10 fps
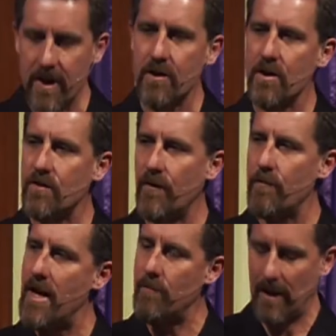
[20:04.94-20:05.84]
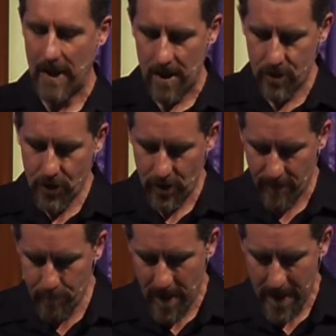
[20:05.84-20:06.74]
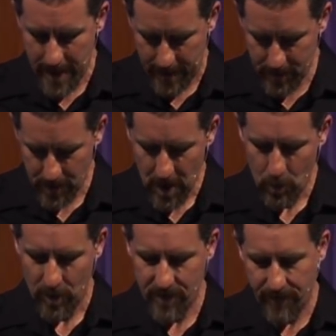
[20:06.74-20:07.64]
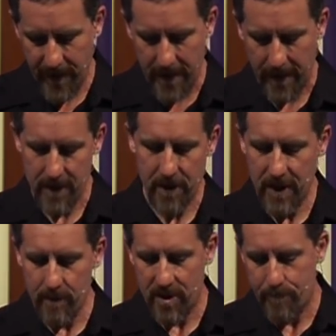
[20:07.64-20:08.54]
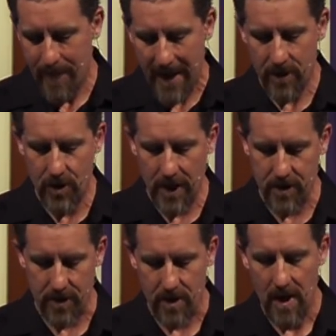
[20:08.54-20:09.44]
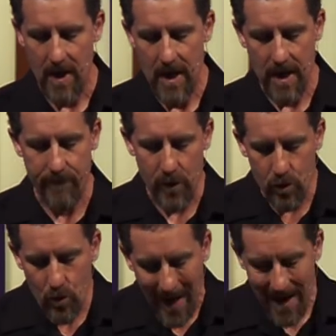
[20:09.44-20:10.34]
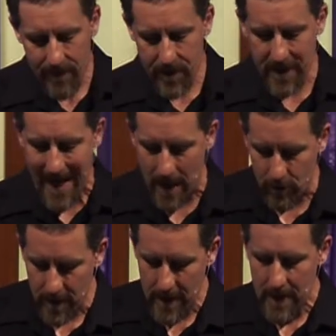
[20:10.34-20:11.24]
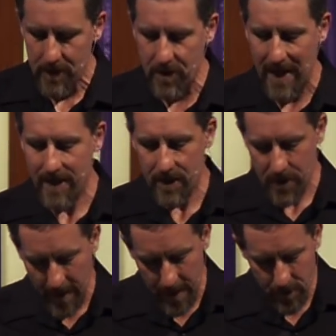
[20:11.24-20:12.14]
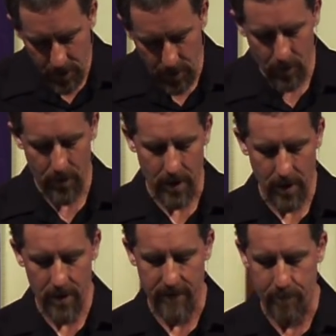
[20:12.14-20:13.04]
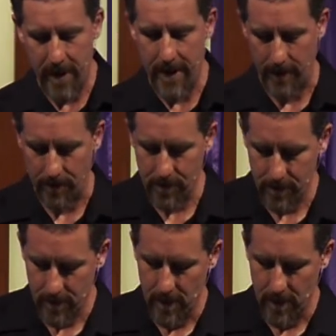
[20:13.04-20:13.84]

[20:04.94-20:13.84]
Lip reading: distance from them, a large herd of pigs was feeding, and the demons begged Jesus, "If you drive us out, send us into the herd of pigs."